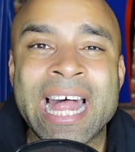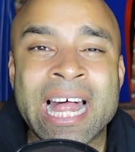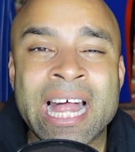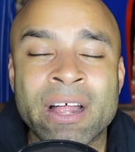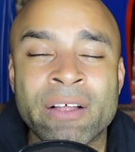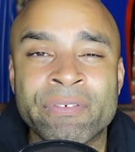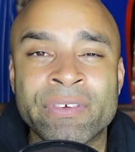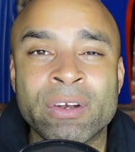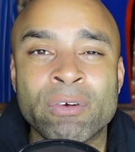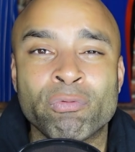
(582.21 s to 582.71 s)

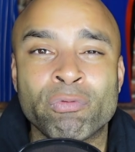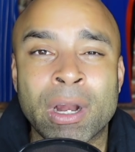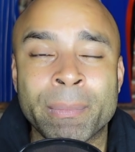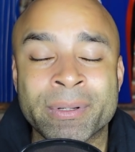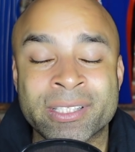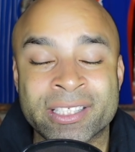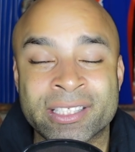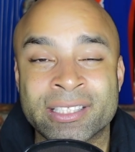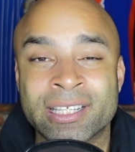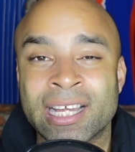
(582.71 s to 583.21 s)
Alvin
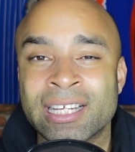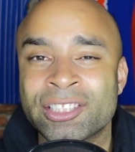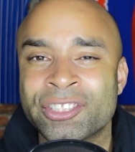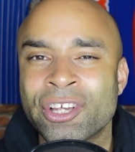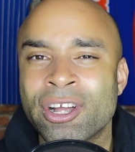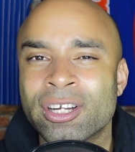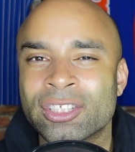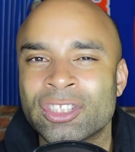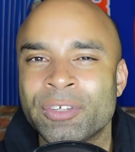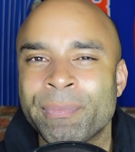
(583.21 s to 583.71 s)
Robertson. I
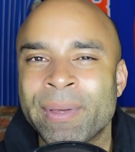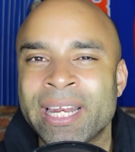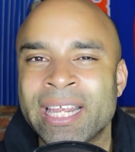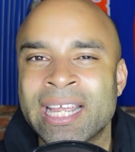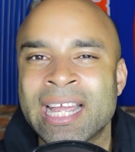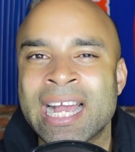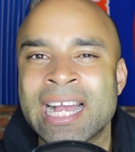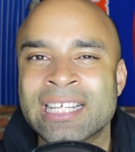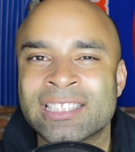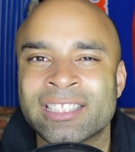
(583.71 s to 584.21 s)
talked to
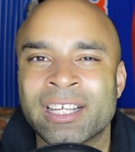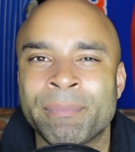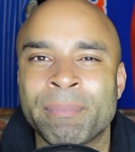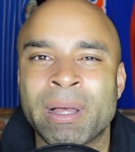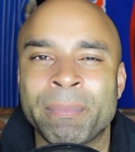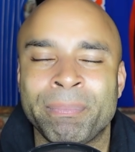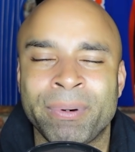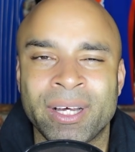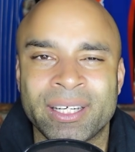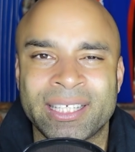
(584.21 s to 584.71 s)
many guys on
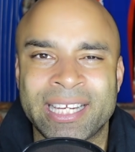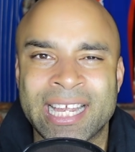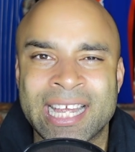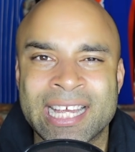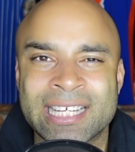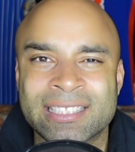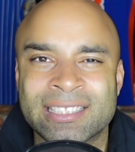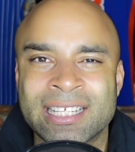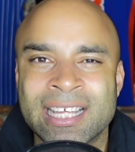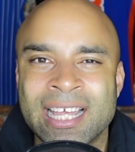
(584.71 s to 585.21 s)
my
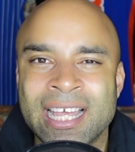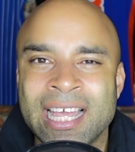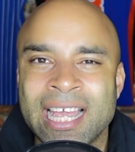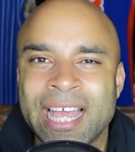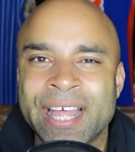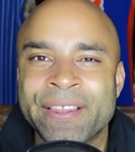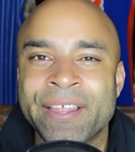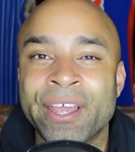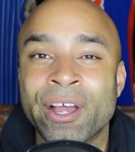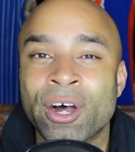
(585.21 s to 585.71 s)
podcast,
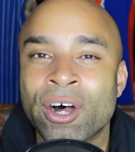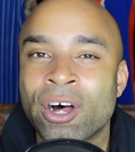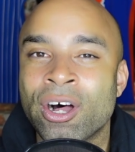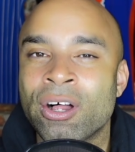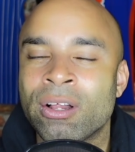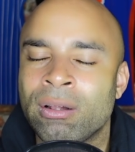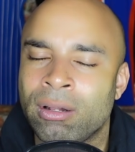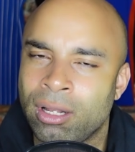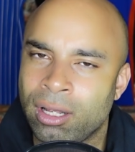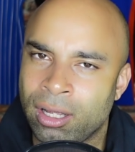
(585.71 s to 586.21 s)
and they
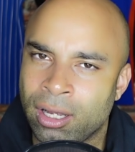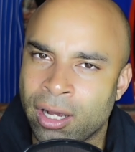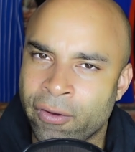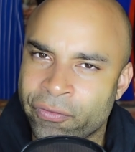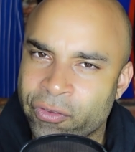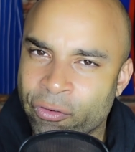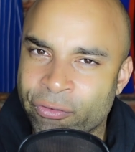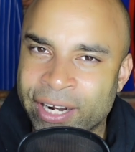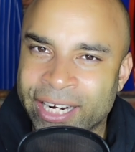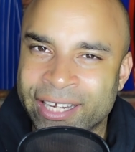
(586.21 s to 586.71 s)
all,
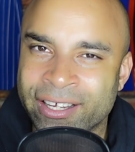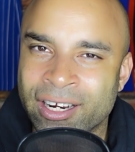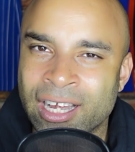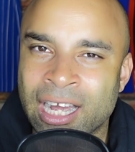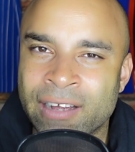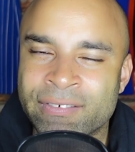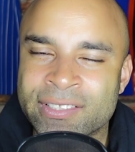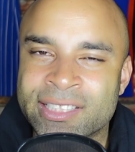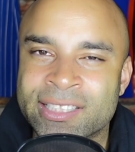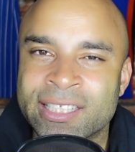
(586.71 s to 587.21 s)
off the record
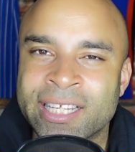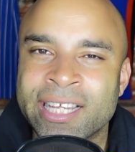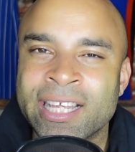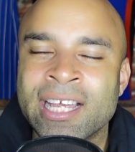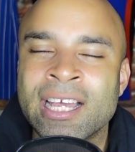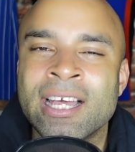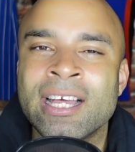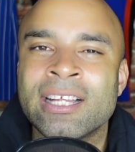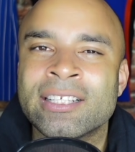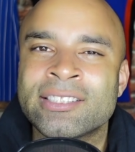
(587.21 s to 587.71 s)

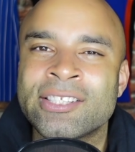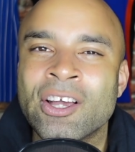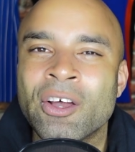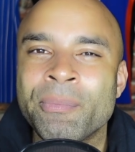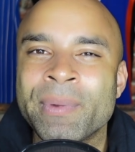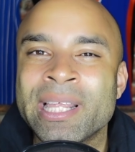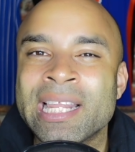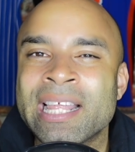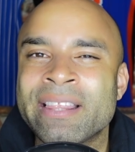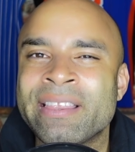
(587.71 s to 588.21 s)
obviously,
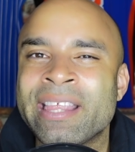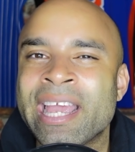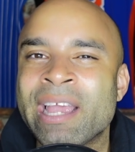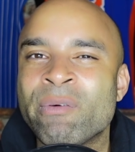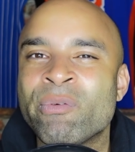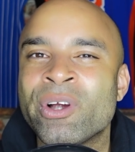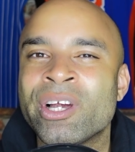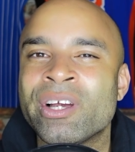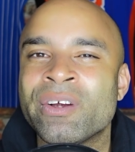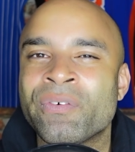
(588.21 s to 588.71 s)
told me that
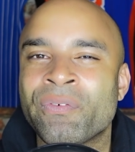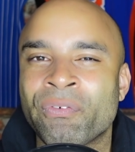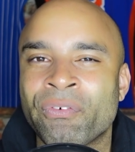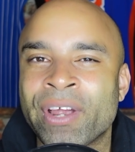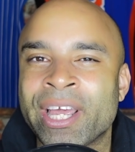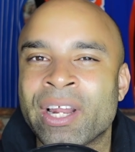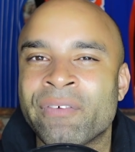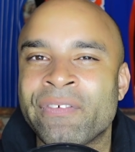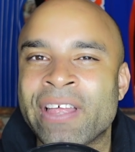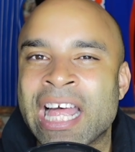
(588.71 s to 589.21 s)
they were
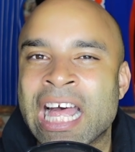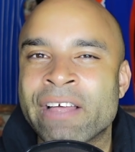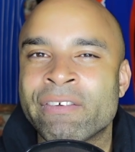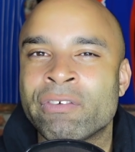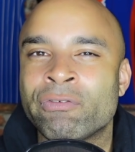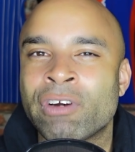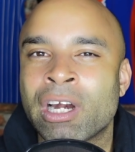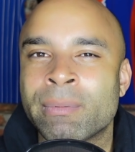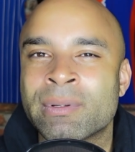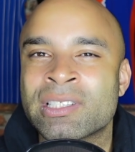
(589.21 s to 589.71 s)
afraid of
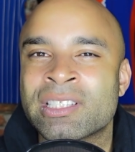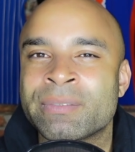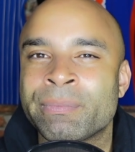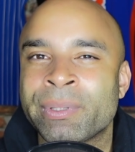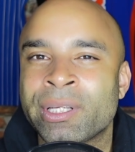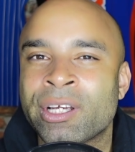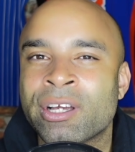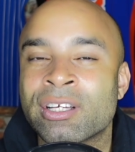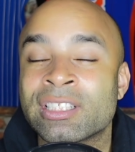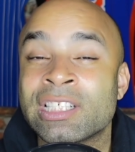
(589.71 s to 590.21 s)
Alvin
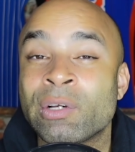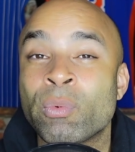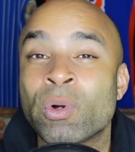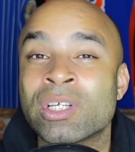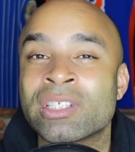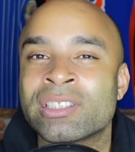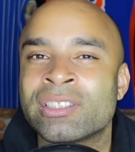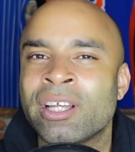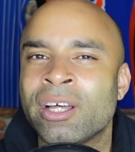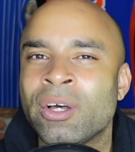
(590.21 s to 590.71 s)
Robertson because he
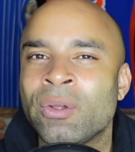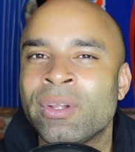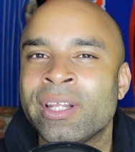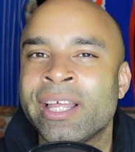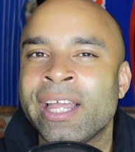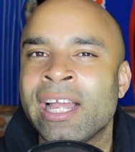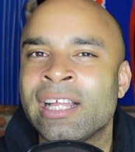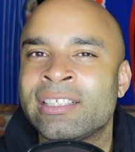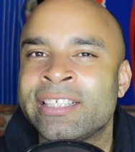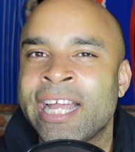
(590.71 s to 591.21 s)
was not
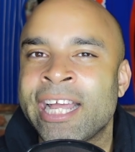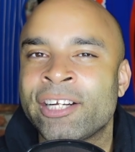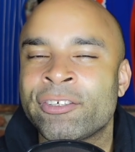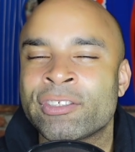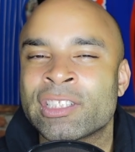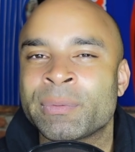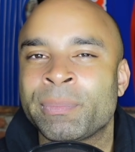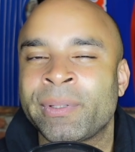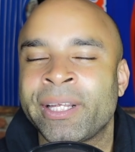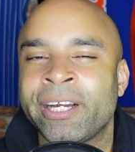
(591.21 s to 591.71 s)
only a
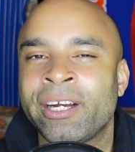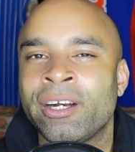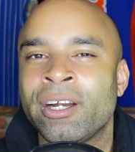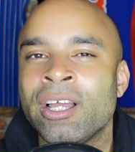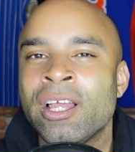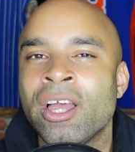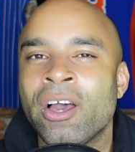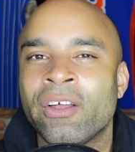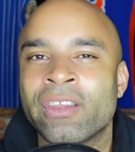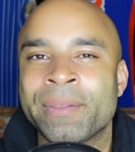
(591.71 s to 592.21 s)
dangerous
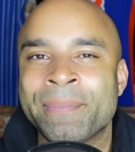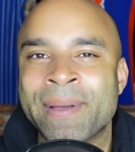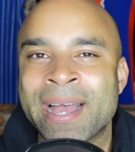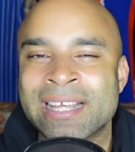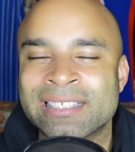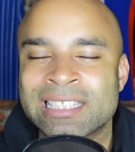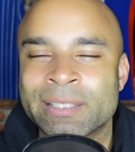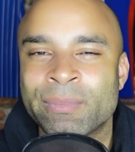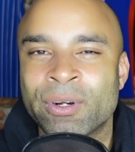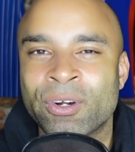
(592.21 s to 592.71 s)
player on the
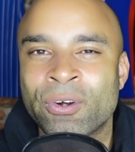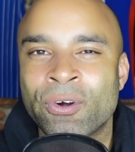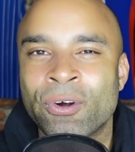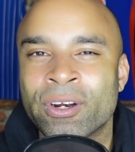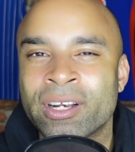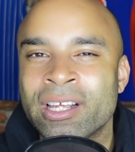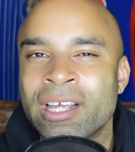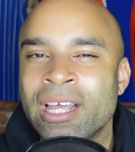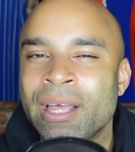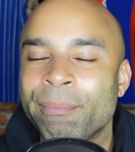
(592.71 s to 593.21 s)
basketball
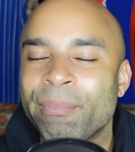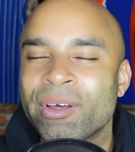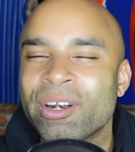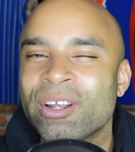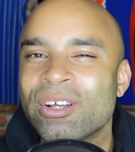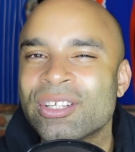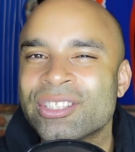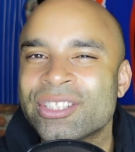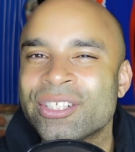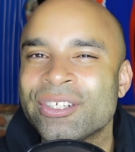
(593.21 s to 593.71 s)
court,
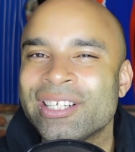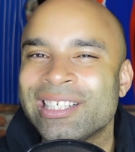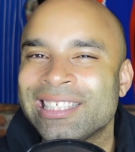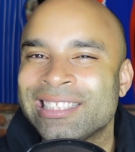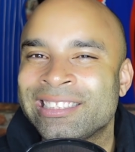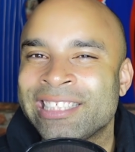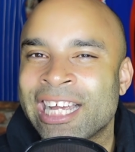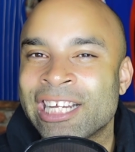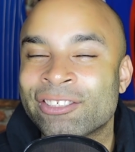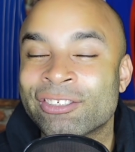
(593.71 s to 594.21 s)
but also
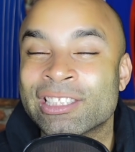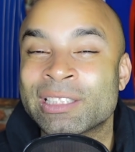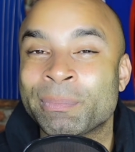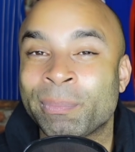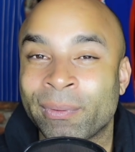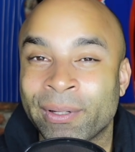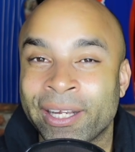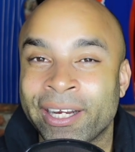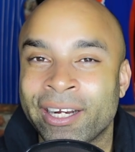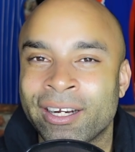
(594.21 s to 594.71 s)
a dangerous
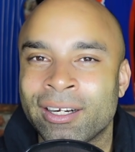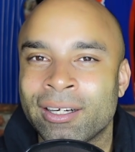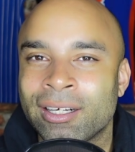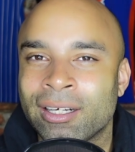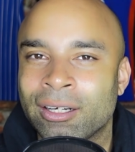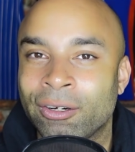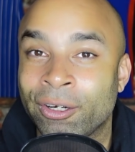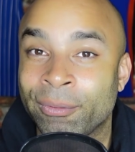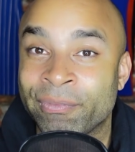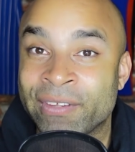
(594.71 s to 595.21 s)

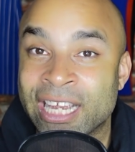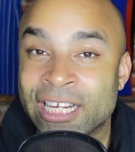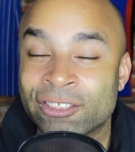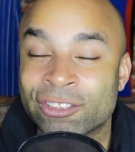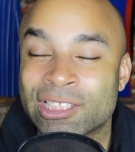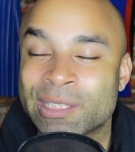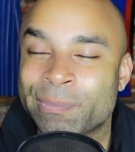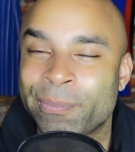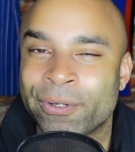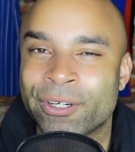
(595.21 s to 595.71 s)

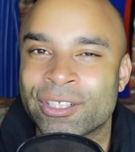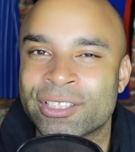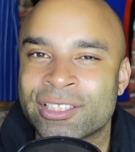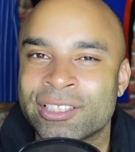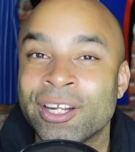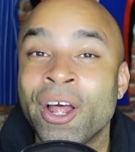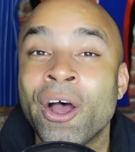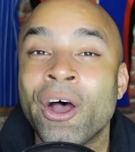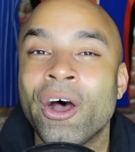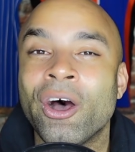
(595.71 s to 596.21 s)

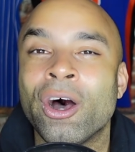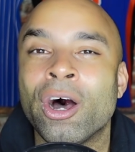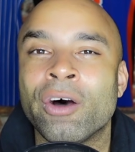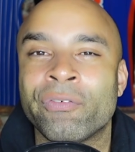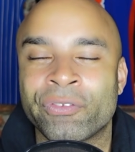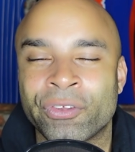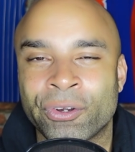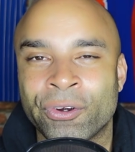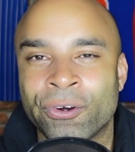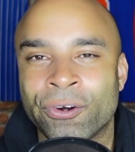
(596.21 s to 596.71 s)
person
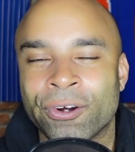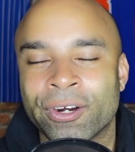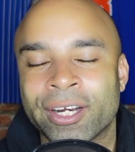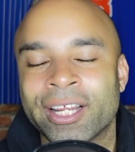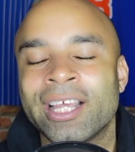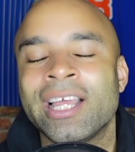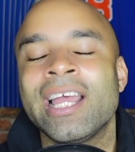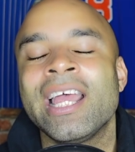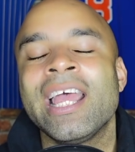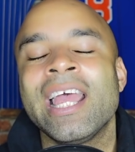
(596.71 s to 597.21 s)
off the court.